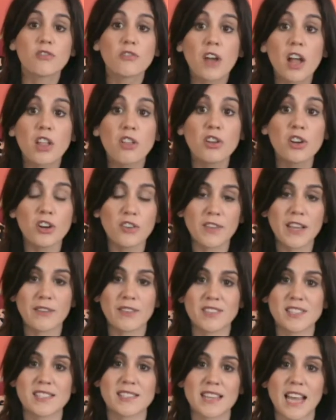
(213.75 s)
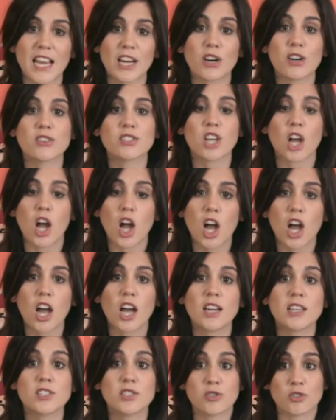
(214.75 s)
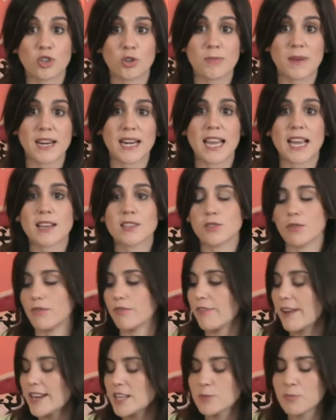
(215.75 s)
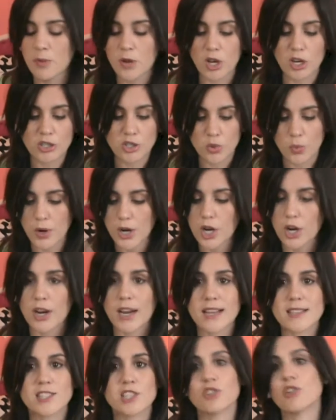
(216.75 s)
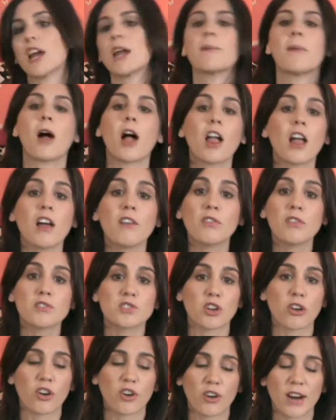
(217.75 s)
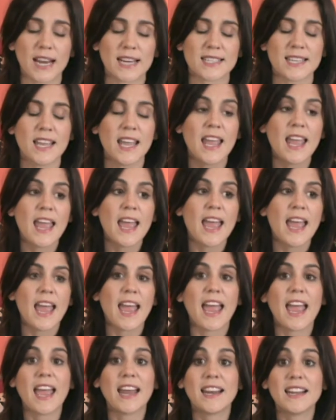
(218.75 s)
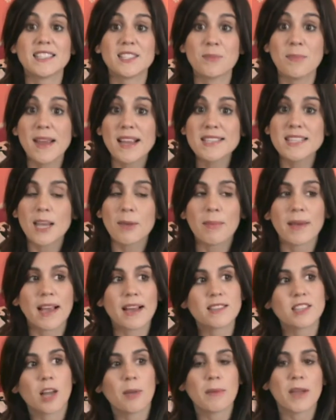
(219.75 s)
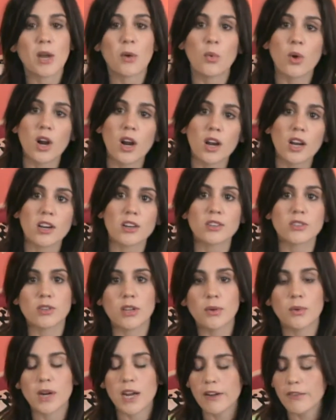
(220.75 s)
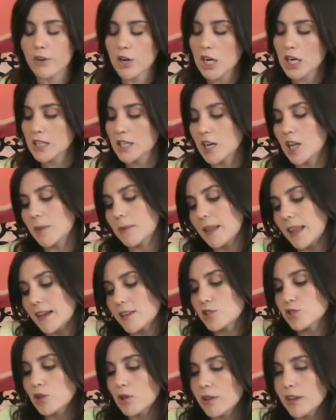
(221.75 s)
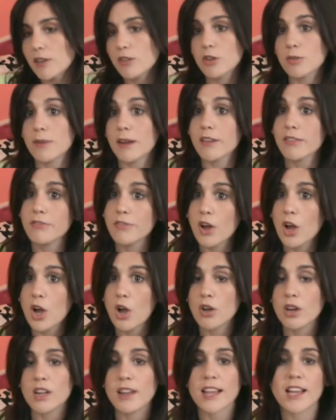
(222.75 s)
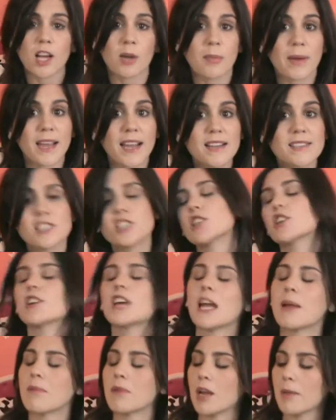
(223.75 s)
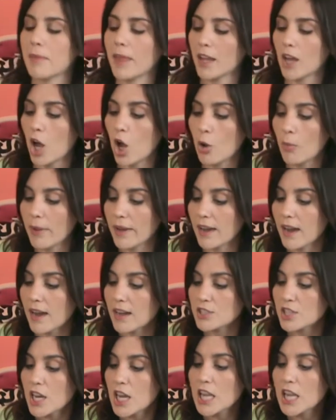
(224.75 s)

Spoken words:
follow your favorite designers on social media. So Facebook, Twitter, Instagram, all of those are great. And it's amazing because I'll be at work or doing whatever and then I'll be like scrolling through my phone and like on my Instagram and I'll be like, oh my gosh,